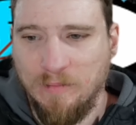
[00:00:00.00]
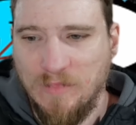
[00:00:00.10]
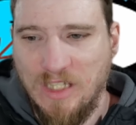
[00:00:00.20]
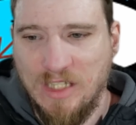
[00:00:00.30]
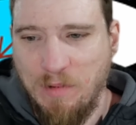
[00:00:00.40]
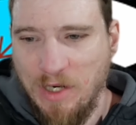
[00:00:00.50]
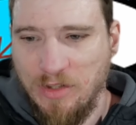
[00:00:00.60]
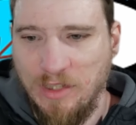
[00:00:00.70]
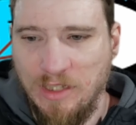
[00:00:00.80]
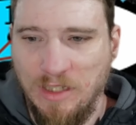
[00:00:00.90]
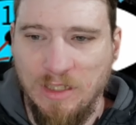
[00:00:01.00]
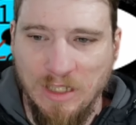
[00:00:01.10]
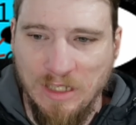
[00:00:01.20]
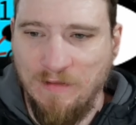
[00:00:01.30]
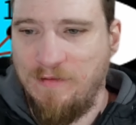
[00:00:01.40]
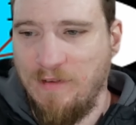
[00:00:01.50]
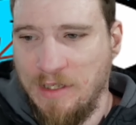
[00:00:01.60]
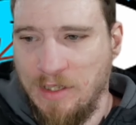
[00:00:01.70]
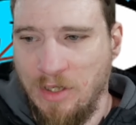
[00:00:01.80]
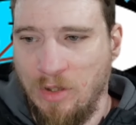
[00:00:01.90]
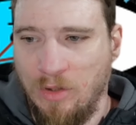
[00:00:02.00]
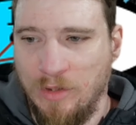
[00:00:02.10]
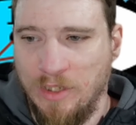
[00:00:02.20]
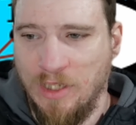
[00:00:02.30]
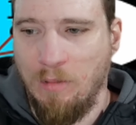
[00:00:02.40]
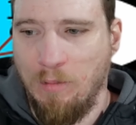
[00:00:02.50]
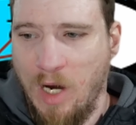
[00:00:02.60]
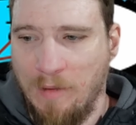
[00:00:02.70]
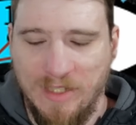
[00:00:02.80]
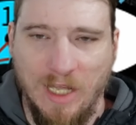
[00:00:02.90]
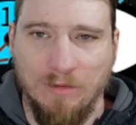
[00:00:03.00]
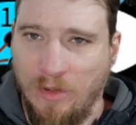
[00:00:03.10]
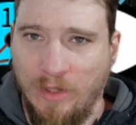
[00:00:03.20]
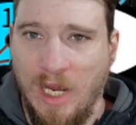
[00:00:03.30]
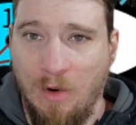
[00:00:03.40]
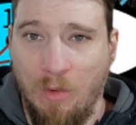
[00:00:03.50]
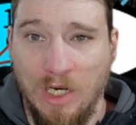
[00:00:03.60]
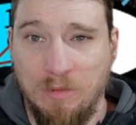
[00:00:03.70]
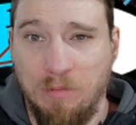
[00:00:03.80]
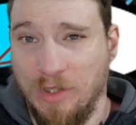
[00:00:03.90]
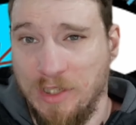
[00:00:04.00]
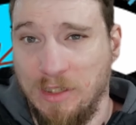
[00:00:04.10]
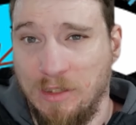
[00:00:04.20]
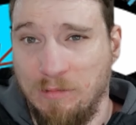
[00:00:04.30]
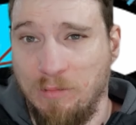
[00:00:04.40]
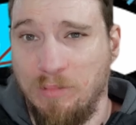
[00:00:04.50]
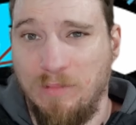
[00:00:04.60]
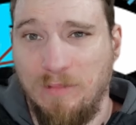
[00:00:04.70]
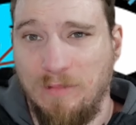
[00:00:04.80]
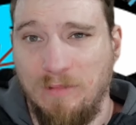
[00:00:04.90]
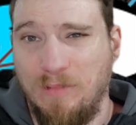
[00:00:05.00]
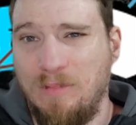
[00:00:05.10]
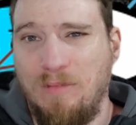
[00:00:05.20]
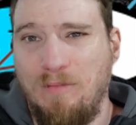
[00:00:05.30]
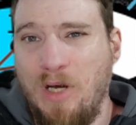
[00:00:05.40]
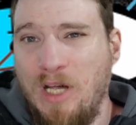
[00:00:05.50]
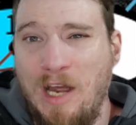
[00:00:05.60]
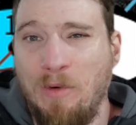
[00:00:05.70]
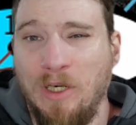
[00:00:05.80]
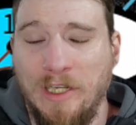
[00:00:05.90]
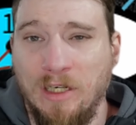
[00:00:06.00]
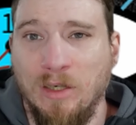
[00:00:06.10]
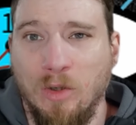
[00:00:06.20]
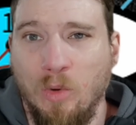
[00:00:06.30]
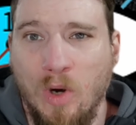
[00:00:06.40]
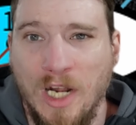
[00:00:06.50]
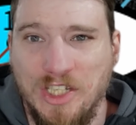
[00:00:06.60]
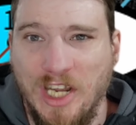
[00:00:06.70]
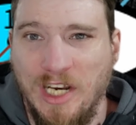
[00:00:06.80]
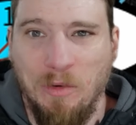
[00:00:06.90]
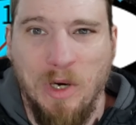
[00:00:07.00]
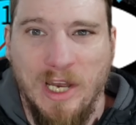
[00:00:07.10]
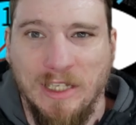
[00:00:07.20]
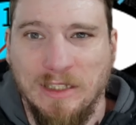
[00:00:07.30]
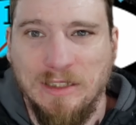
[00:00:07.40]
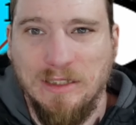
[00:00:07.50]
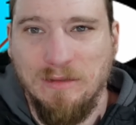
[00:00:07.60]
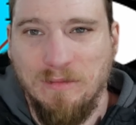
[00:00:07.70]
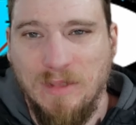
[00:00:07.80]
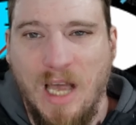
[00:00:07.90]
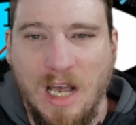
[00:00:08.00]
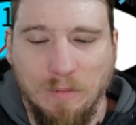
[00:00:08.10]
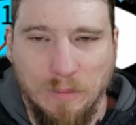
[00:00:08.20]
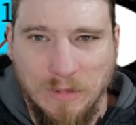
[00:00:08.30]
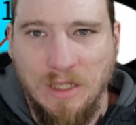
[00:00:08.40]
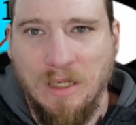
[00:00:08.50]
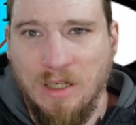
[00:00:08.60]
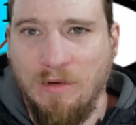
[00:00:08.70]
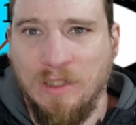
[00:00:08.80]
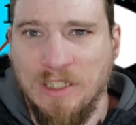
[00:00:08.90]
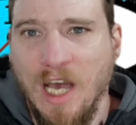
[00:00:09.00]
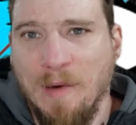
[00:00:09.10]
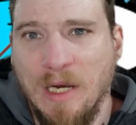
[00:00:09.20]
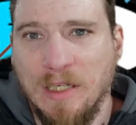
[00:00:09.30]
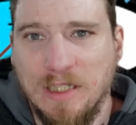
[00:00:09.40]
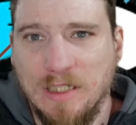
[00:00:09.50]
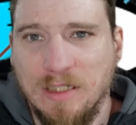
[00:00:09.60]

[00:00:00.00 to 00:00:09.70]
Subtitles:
Especially if I know, Mom's not really a watch person, but I want to get her a watch anyway. I'm gonna go with the Timex.